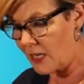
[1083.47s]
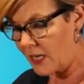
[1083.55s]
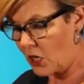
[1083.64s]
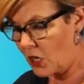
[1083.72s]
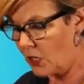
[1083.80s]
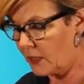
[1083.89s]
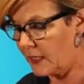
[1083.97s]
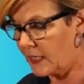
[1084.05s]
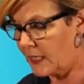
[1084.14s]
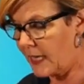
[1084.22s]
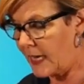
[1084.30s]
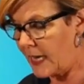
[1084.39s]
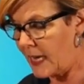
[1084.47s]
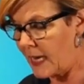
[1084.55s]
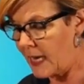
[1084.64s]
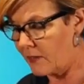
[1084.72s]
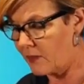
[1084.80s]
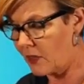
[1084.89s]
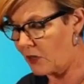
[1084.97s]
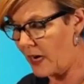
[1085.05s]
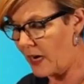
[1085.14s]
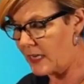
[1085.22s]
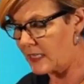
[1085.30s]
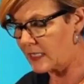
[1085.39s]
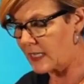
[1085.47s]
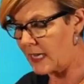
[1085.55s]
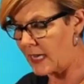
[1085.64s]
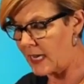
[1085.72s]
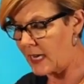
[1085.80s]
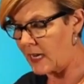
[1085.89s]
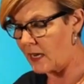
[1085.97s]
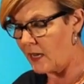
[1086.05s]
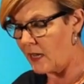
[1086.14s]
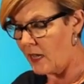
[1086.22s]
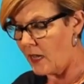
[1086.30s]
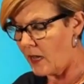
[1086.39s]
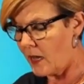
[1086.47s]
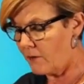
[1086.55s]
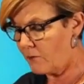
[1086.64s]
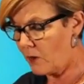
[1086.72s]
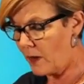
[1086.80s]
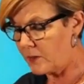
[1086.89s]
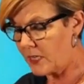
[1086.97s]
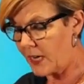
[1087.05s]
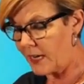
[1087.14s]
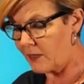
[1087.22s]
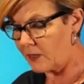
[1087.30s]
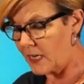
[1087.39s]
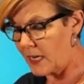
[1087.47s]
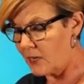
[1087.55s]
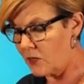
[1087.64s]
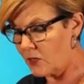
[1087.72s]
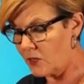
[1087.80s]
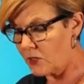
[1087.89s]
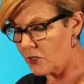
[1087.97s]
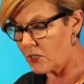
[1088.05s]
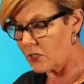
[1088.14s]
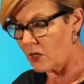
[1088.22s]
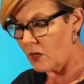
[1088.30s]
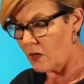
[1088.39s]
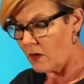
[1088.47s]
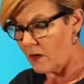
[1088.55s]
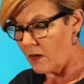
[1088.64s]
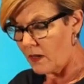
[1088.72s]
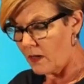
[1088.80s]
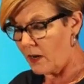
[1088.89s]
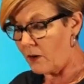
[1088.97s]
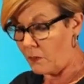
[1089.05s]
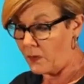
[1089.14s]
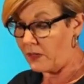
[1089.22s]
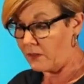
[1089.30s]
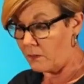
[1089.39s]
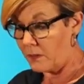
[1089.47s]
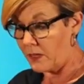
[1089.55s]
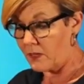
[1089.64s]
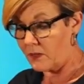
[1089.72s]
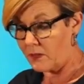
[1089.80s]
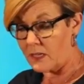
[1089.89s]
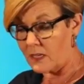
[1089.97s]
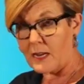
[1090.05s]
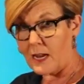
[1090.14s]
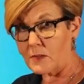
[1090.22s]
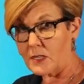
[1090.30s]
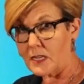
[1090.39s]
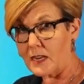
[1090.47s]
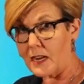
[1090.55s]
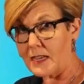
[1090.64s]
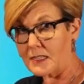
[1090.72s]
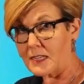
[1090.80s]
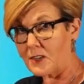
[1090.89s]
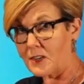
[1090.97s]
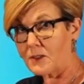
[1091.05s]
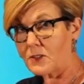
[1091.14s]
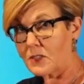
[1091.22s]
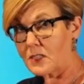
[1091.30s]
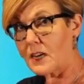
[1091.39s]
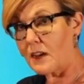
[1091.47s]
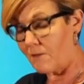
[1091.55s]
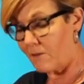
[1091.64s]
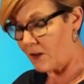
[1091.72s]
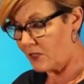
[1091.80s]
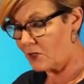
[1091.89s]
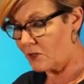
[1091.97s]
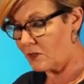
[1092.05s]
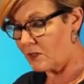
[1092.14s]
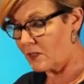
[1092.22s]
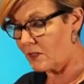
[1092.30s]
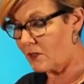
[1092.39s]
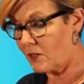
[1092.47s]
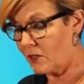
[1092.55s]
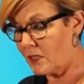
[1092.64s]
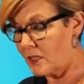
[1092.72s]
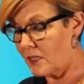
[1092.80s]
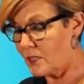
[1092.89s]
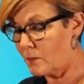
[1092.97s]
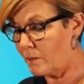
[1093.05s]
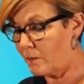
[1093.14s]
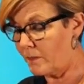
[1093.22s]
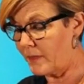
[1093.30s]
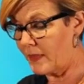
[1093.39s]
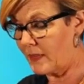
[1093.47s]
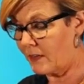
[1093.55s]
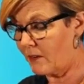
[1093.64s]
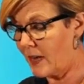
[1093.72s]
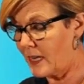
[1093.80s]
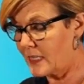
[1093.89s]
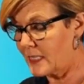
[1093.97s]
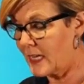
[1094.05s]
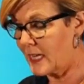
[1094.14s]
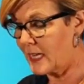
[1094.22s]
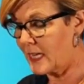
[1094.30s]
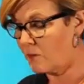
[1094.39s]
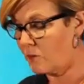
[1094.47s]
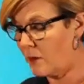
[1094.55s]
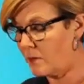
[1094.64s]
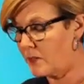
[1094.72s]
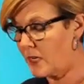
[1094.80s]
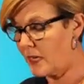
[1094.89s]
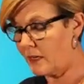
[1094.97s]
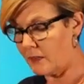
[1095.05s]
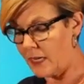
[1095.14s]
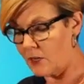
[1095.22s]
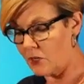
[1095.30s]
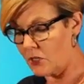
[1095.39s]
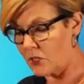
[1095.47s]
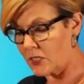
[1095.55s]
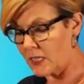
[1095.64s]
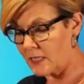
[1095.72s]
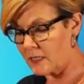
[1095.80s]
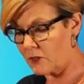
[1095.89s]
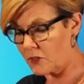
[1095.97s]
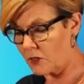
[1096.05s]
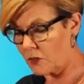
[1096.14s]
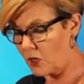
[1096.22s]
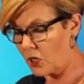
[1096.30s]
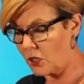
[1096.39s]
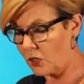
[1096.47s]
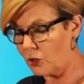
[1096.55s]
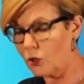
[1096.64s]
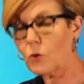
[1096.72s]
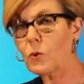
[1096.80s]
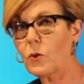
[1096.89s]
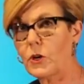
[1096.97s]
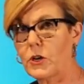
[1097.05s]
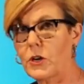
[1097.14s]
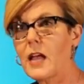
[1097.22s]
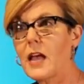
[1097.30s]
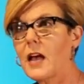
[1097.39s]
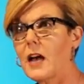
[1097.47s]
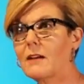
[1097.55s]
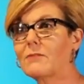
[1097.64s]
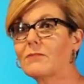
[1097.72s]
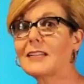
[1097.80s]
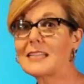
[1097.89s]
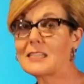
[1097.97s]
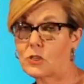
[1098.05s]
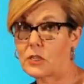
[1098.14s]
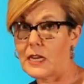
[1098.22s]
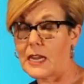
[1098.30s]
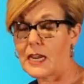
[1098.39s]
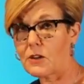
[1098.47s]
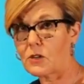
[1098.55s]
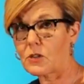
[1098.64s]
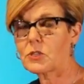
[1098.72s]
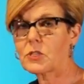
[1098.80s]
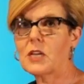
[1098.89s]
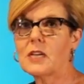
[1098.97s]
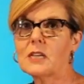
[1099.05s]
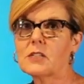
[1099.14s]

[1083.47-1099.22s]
They call it king, the greatest king of reptile eaters. Uh, well, the bill that named it as our state fossils called it this the greatest king of reptile eaters. It's also called Lord of lizard eaters.